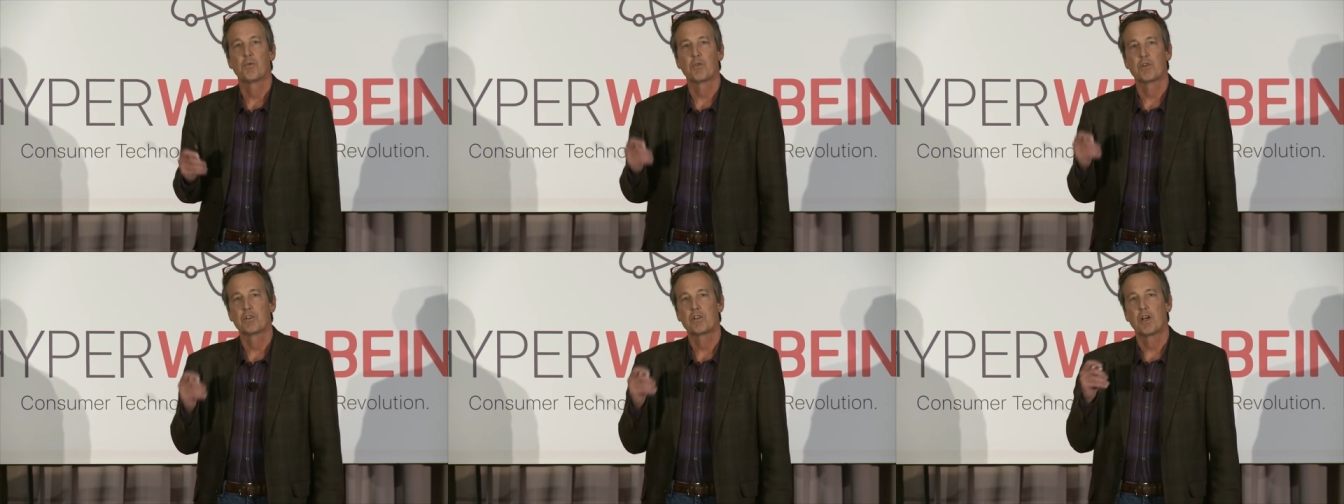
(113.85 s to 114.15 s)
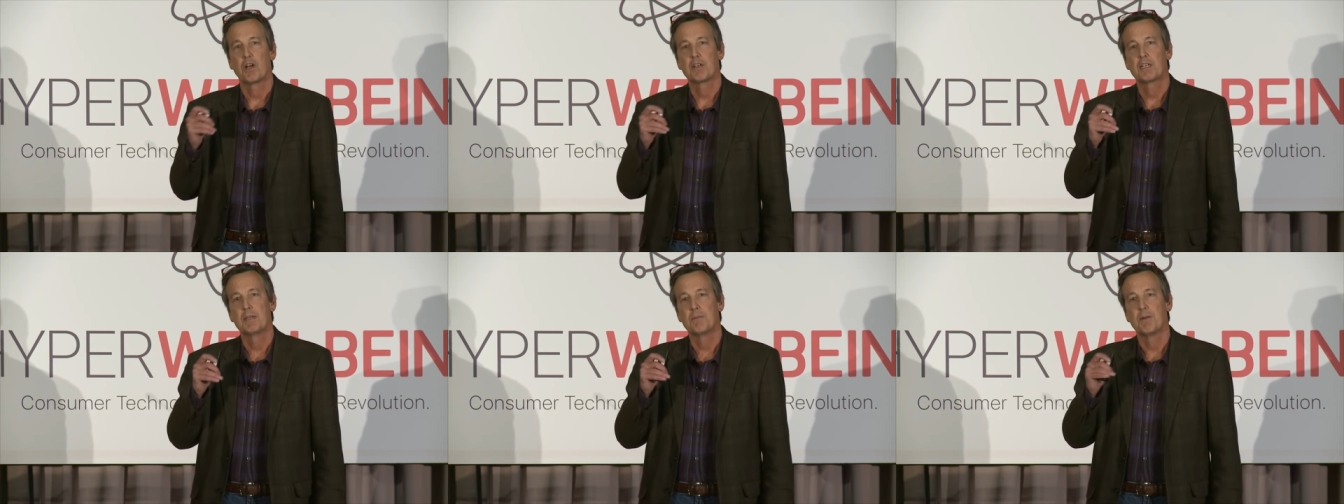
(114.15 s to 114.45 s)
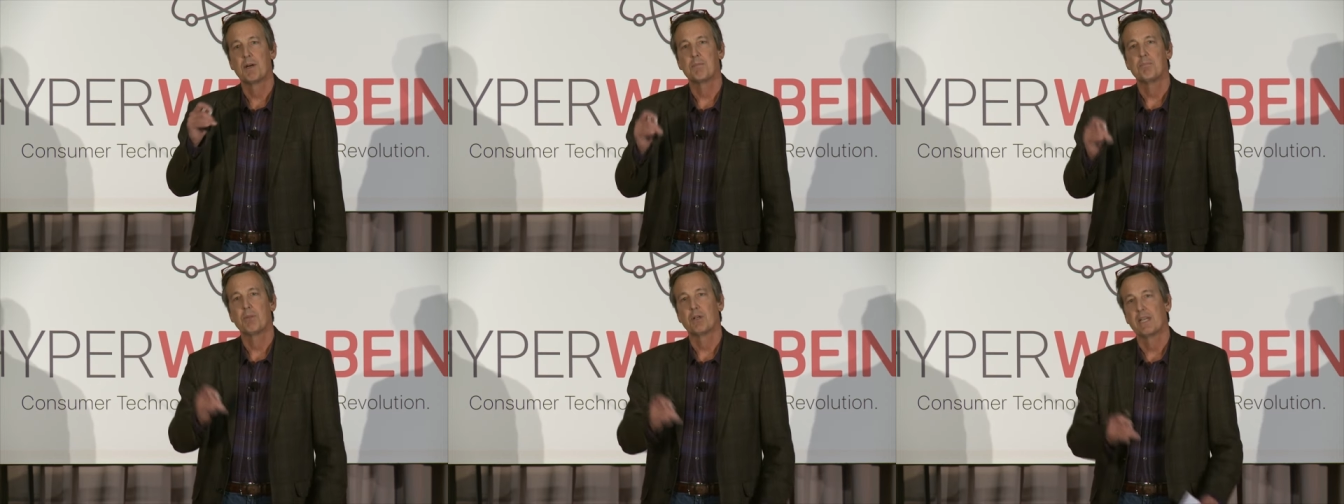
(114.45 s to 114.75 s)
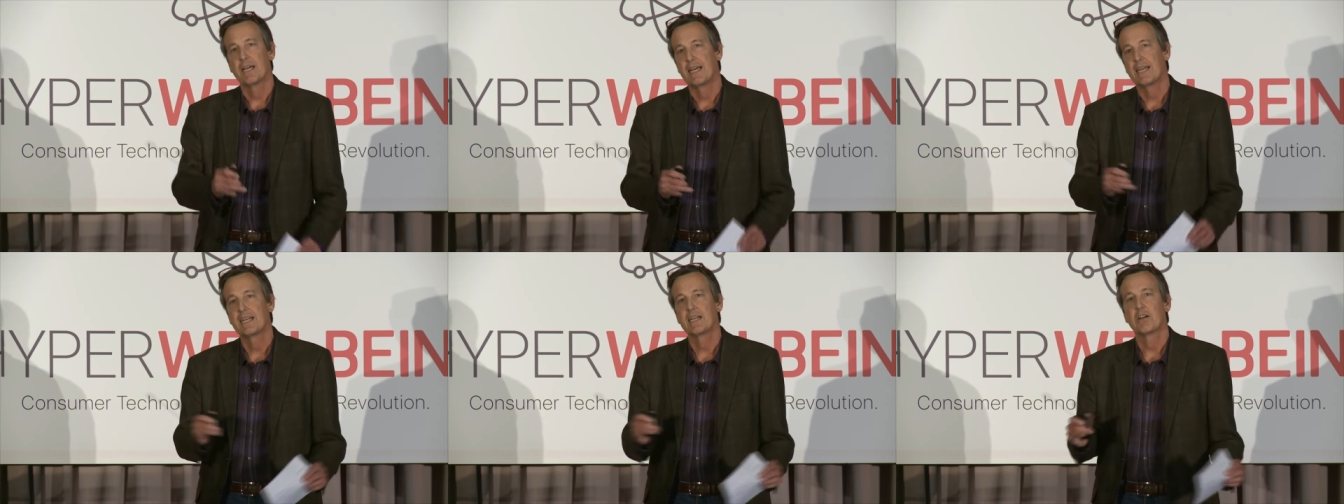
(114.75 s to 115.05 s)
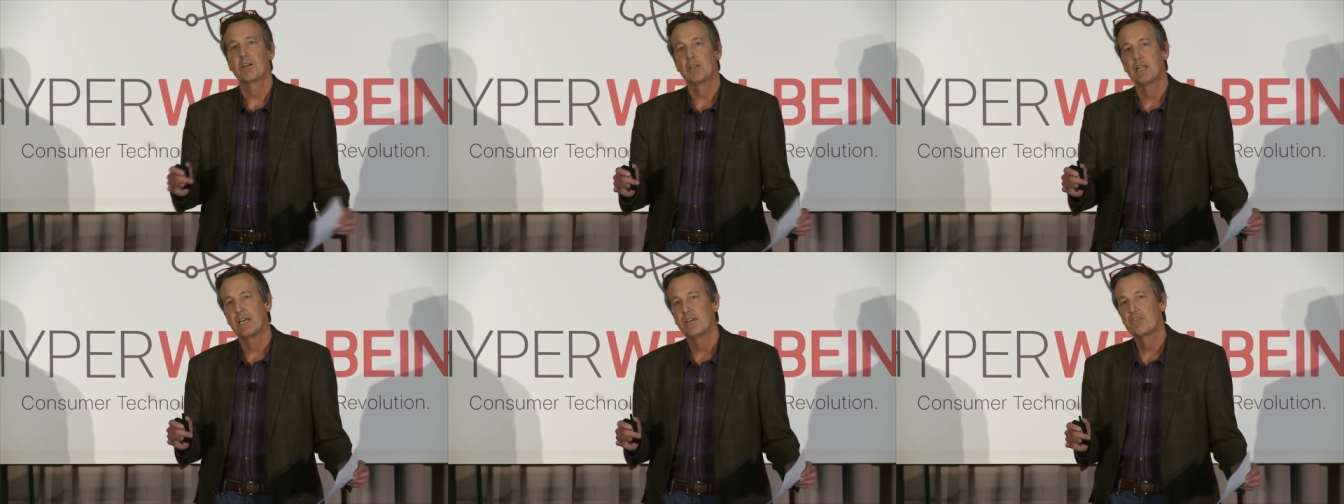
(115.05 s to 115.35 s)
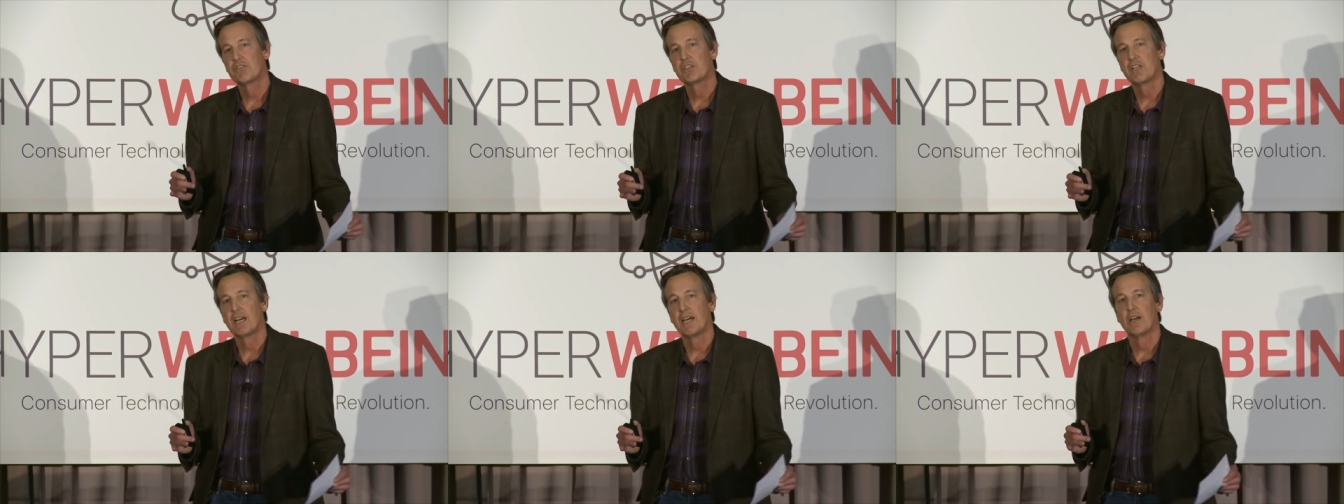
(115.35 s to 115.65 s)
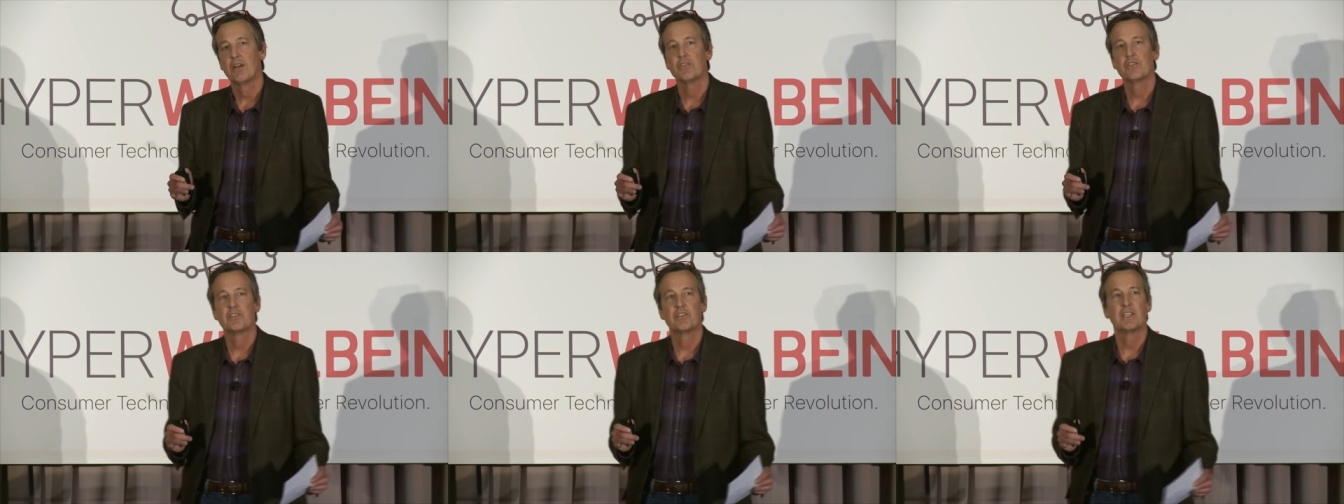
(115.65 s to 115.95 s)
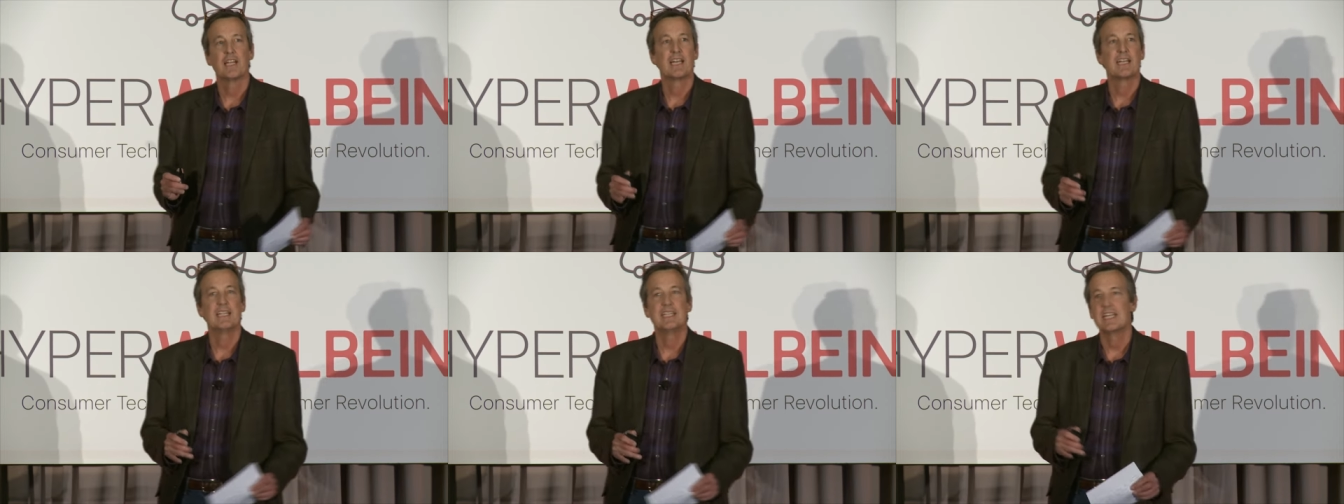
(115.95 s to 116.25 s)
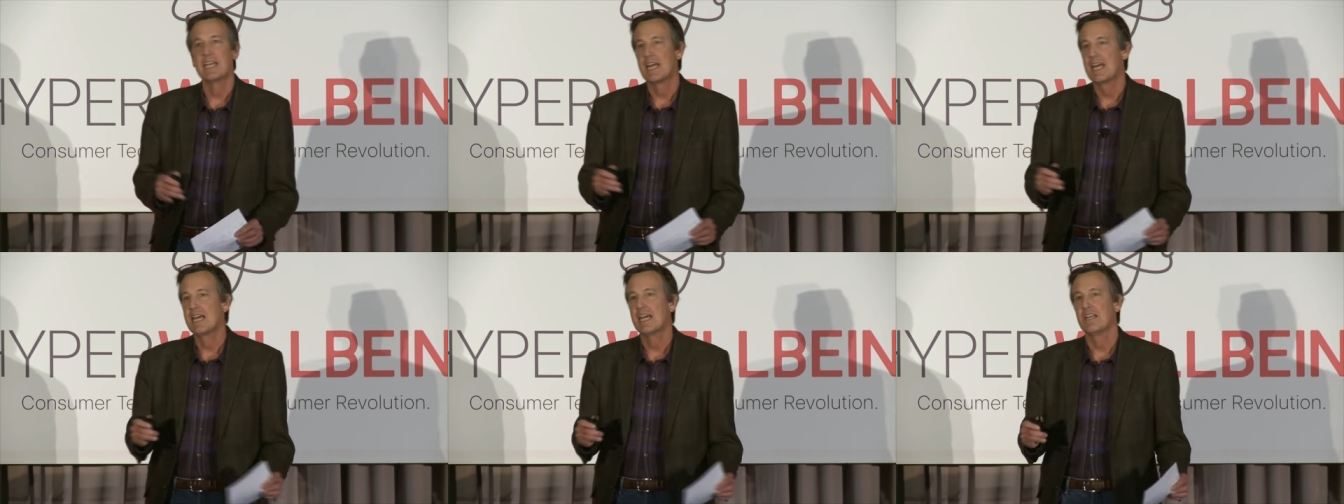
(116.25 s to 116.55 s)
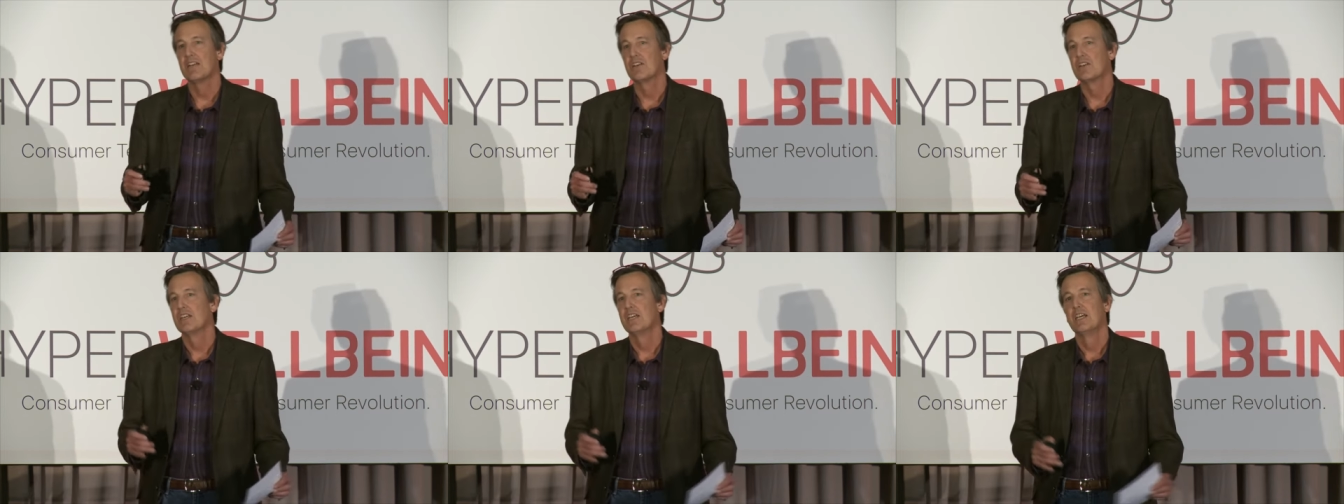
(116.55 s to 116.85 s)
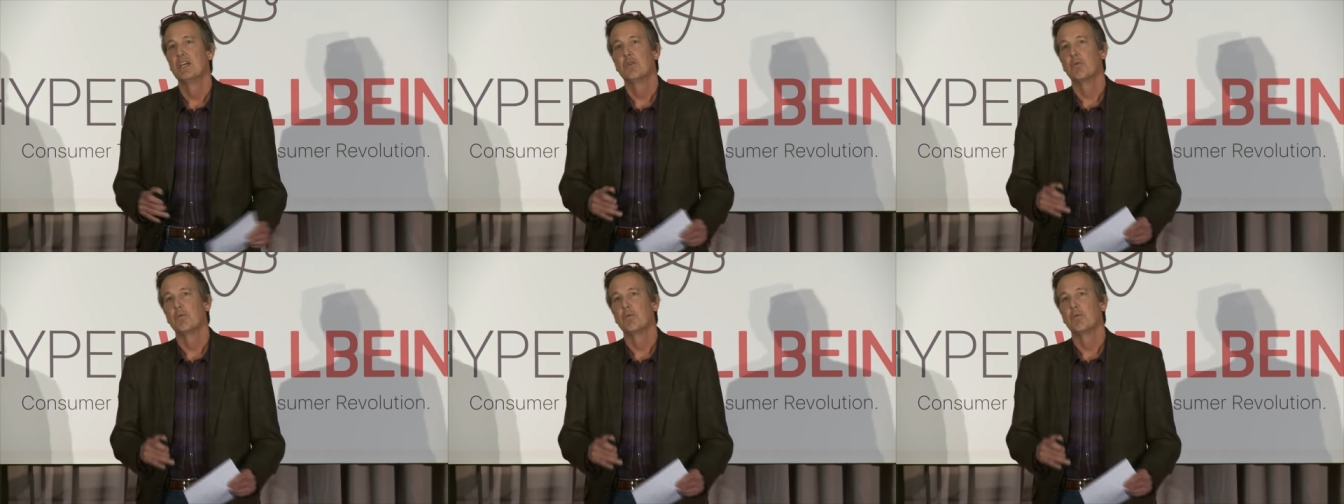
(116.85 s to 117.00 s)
We're talking about planning our lifestyle so that in the end,